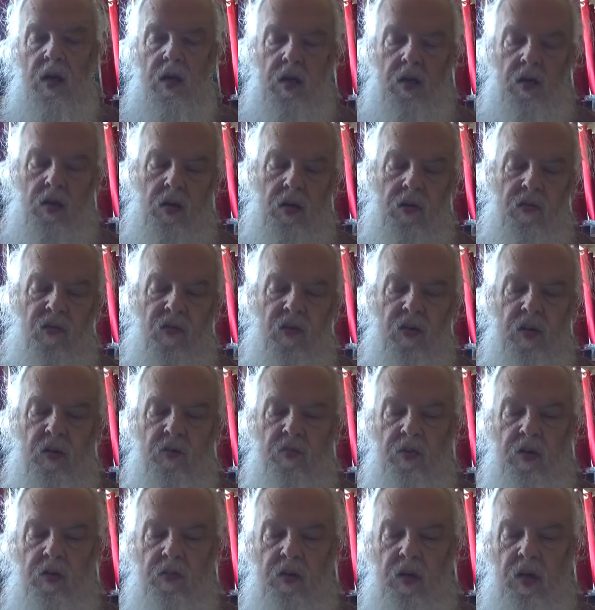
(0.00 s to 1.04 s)
so the first
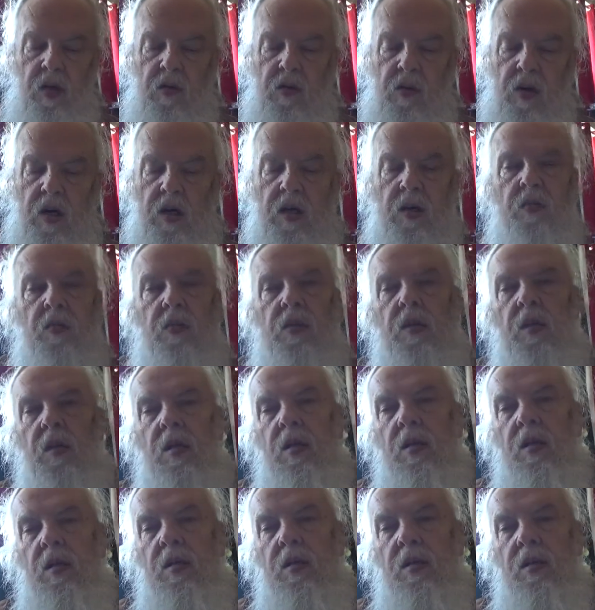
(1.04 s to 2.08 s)
movie I watched was
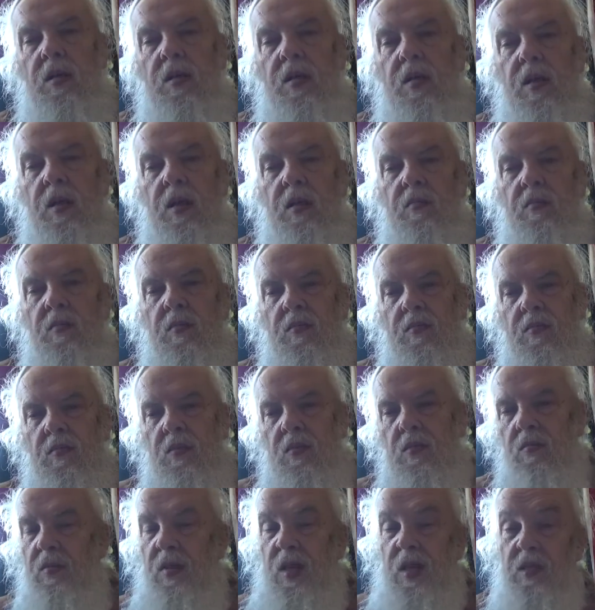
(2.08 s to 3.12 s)
on TCM.
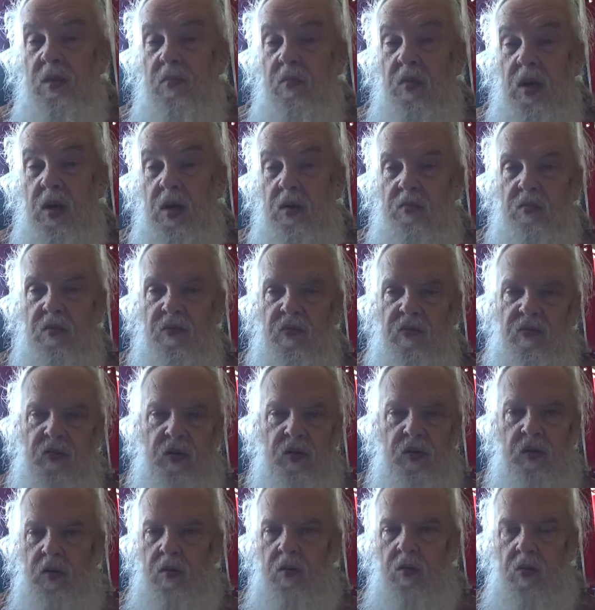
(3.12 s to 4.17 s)
It doesn't matter about
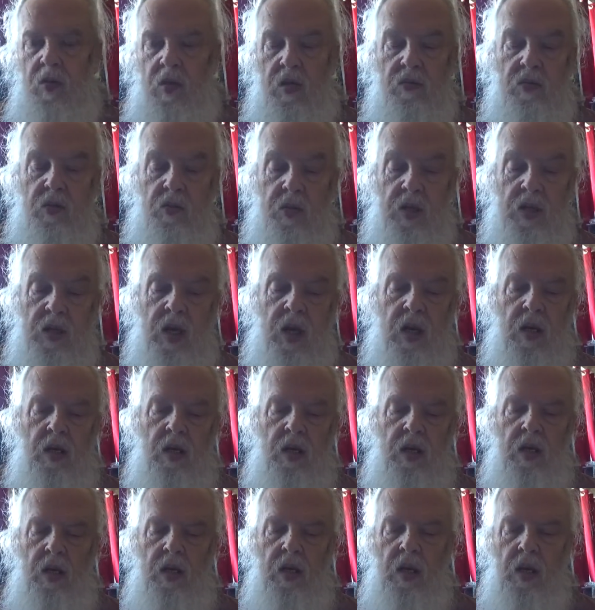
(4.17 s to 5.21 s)
first or whatever, but yeah,
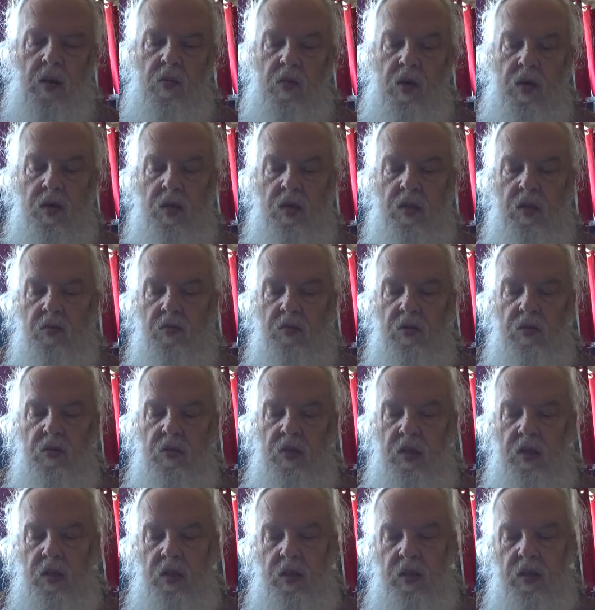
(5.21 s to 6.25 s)
I watched the
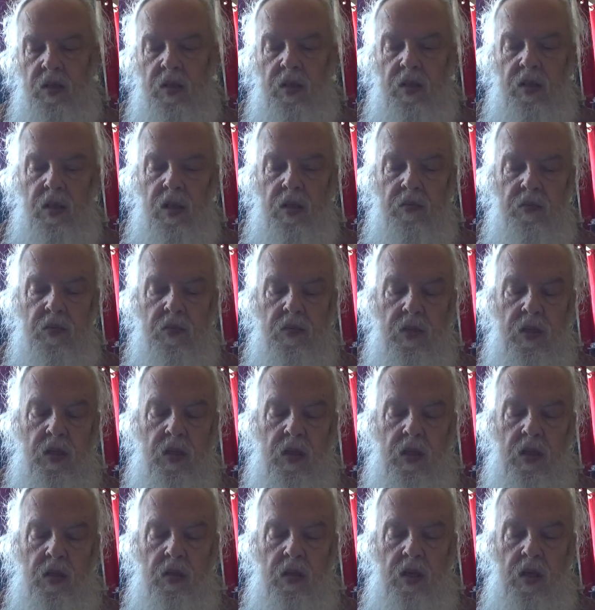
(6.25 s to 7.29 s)
movie on TCM. It was
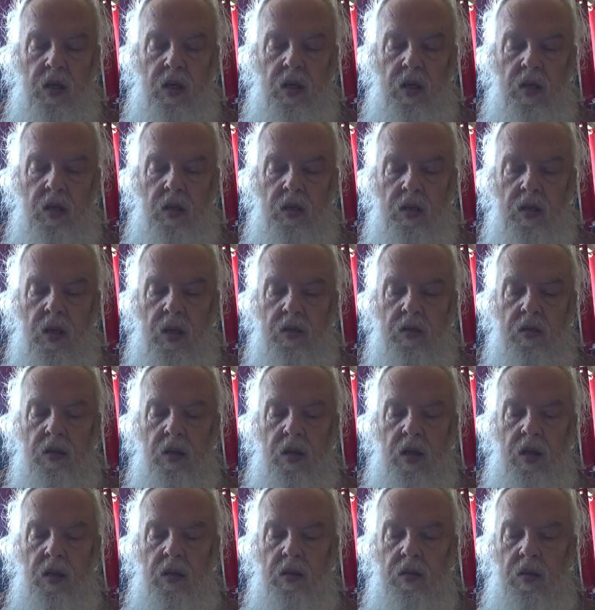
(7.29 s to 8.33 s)
called Dr.
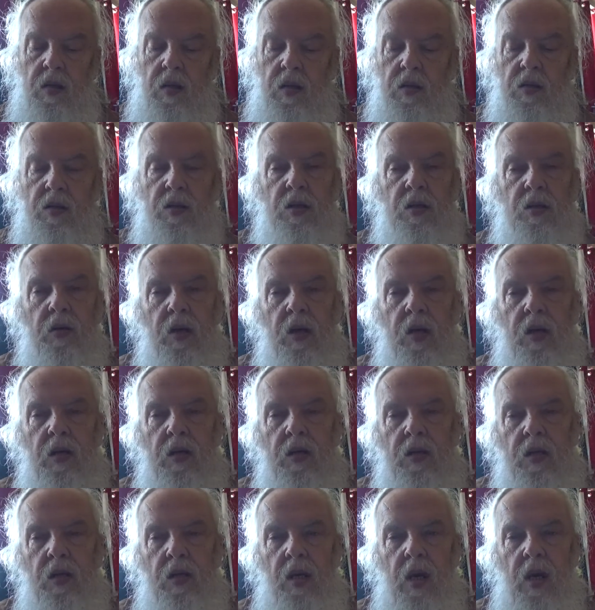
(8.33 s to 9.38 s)
Kildare's
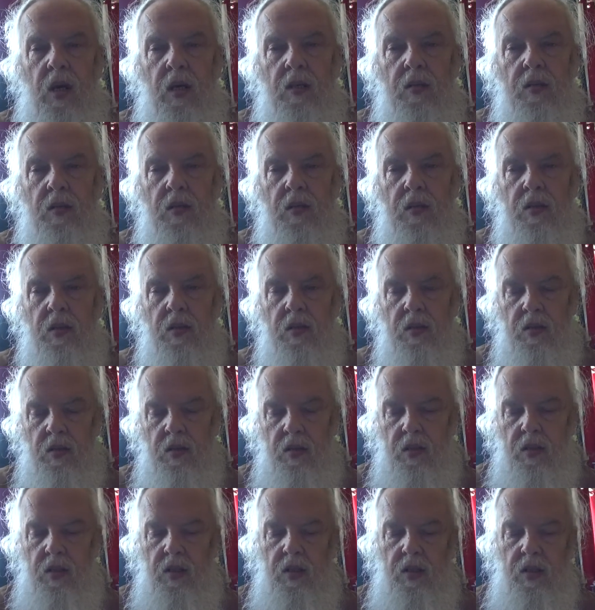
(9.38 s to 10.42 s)
Strange Case,
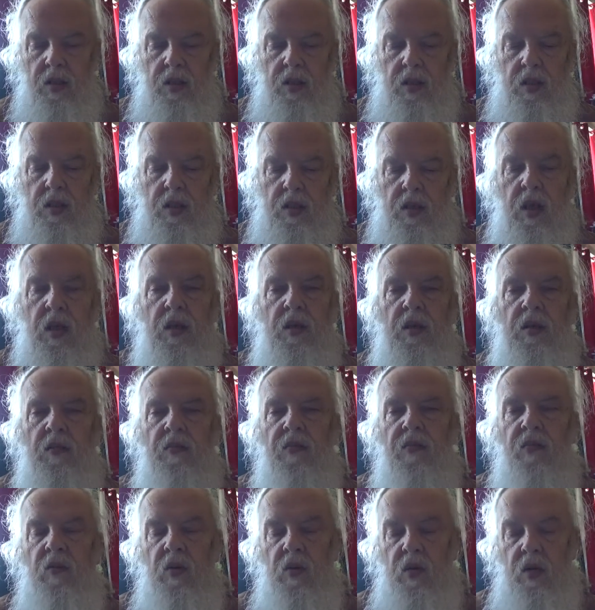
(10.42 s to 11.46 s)

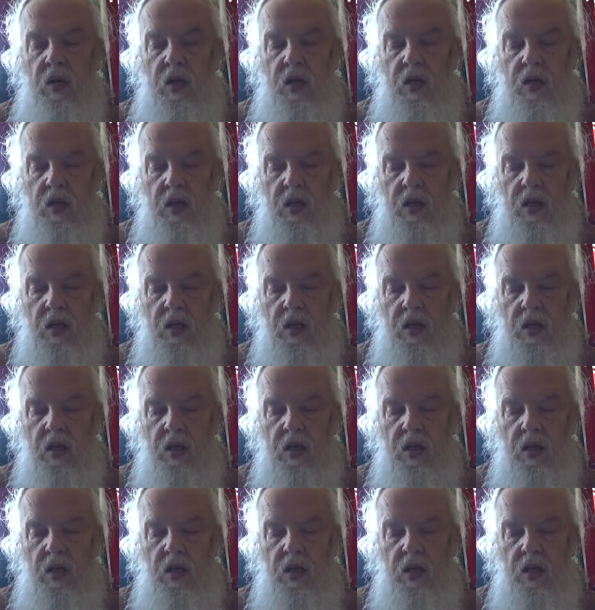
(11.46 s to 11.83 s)
1940.